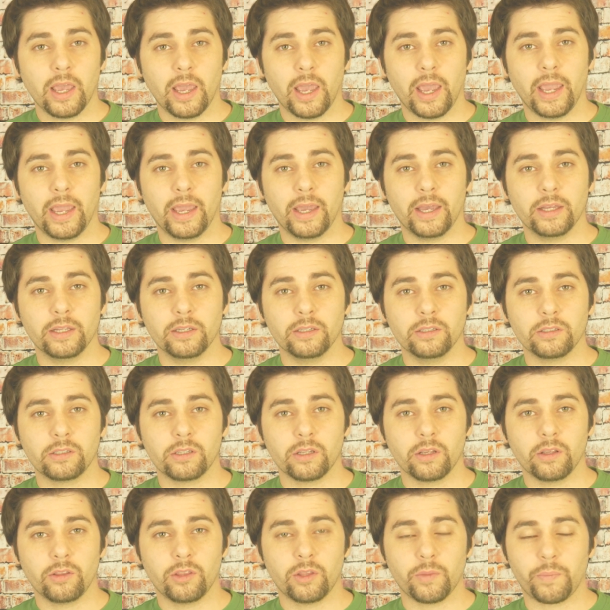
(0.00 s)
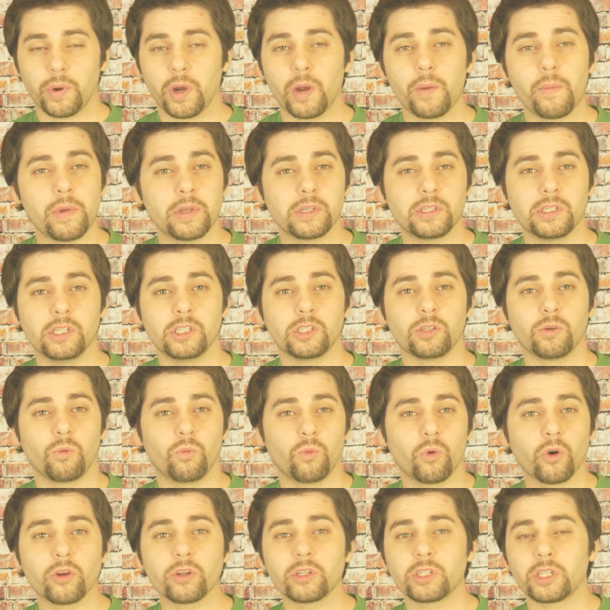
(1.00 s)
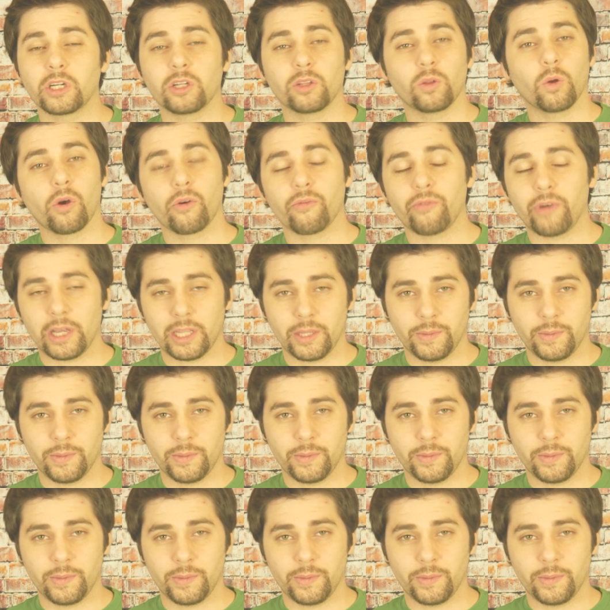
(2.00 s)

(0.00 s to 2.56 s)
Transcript: and the purposes weren't to glorify